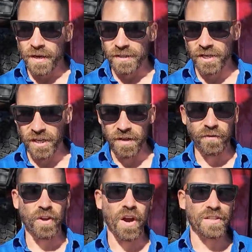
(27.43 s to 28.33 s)
to give
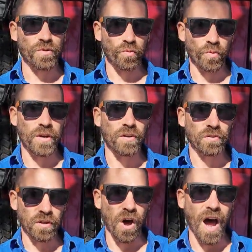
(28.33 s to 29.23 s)
you guys a
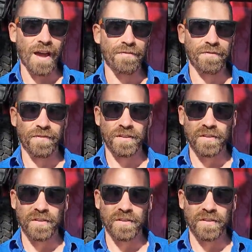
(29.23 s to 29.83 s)
real life